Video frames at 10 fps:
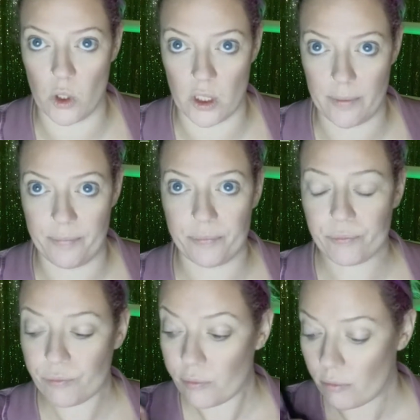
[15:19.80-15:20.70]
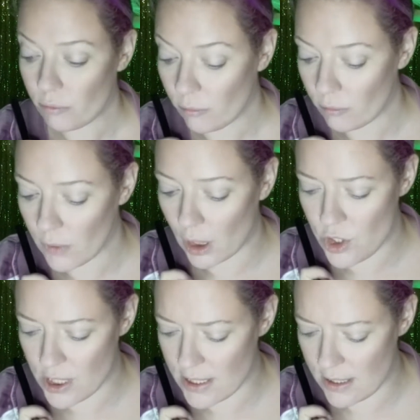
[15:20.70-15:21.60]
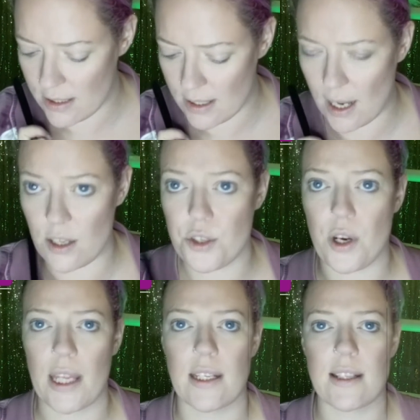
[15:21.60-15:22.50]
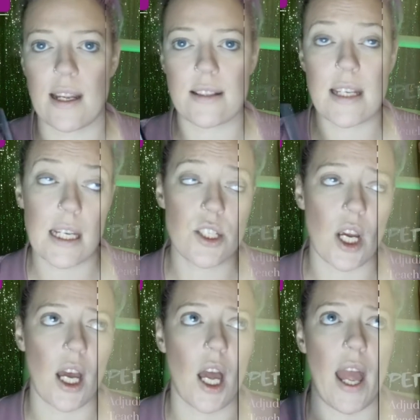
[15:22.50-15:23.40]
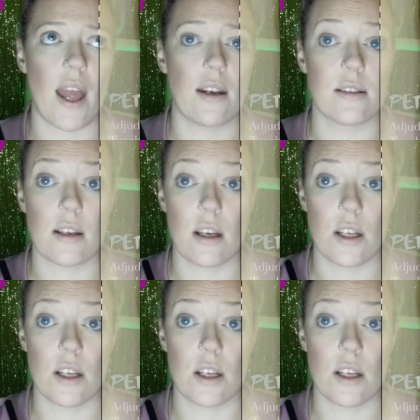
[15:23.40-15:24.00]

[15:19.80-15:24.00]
Ward. She's an Australian dance teacher and